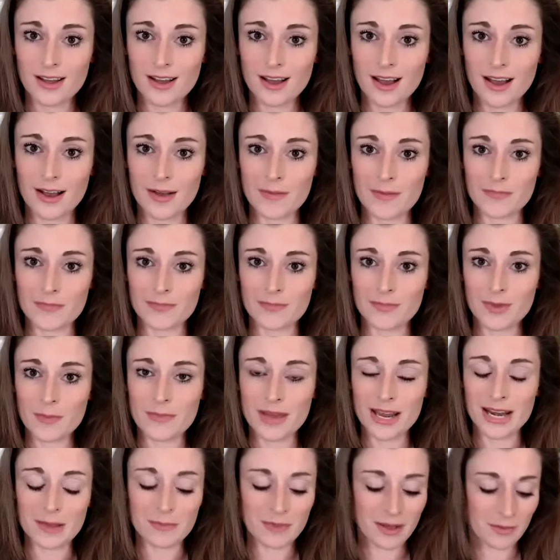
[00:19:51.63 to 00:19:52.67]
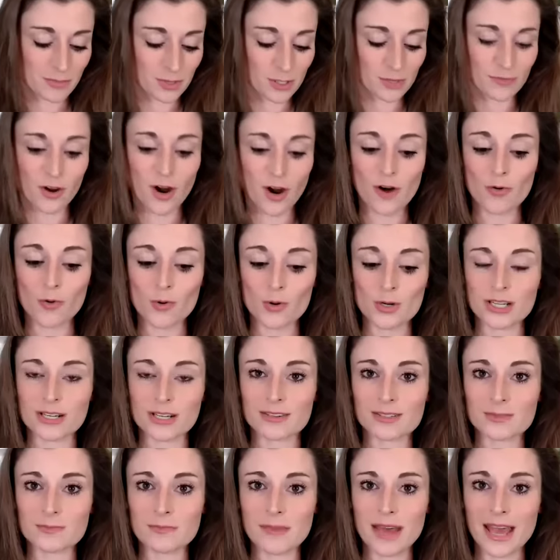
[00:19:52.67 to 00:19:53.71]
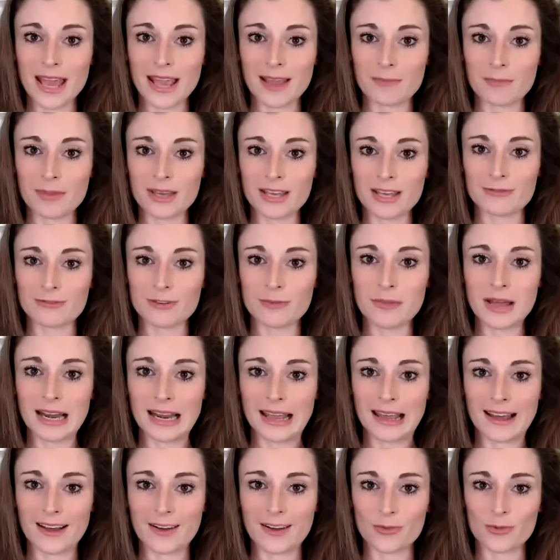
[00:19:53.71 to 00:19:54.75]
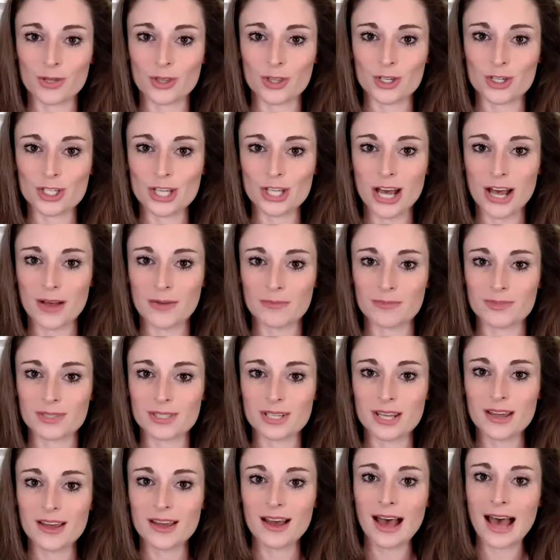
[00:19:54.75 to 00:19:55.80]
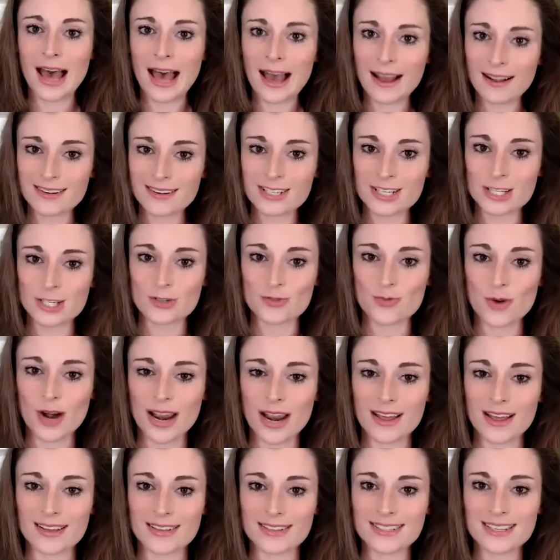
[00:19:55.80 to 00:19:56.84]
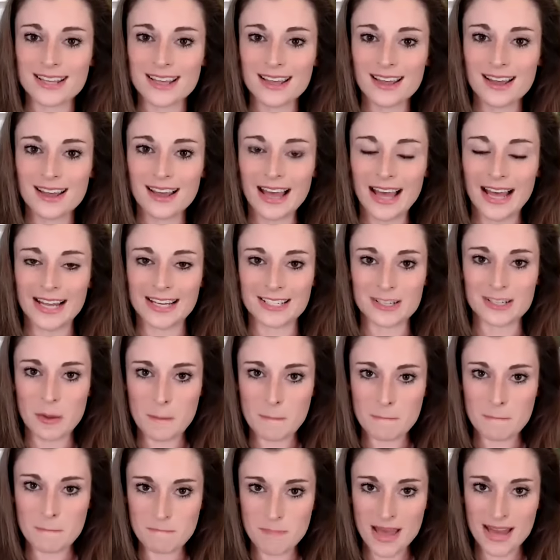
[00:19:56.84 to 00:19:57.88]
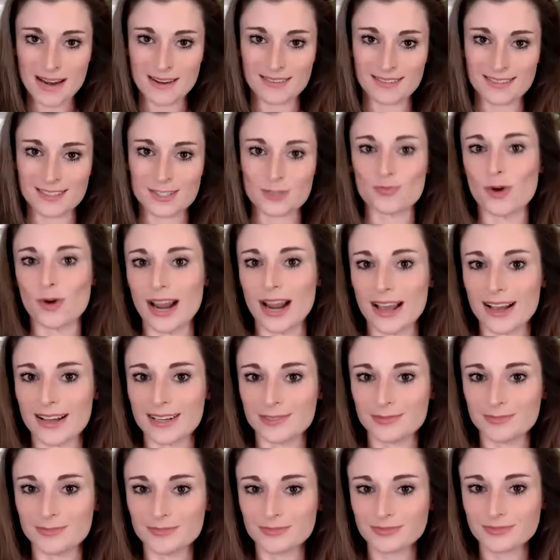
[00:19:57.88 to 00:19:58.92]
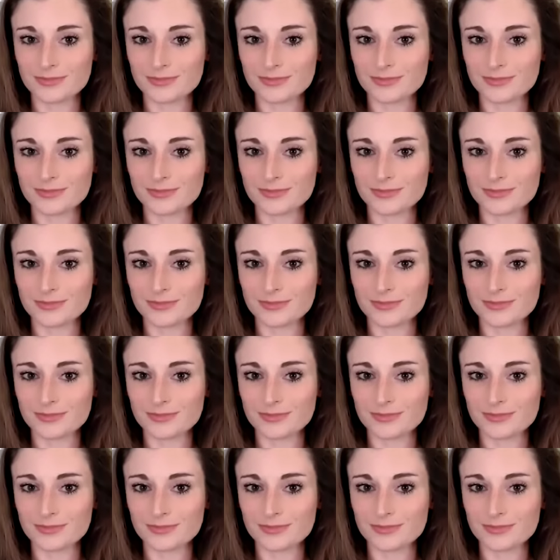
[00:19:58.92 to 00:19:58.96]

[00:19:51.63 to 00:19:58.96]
Many members of our audience may be familiar with the terms actus reus and mens rea.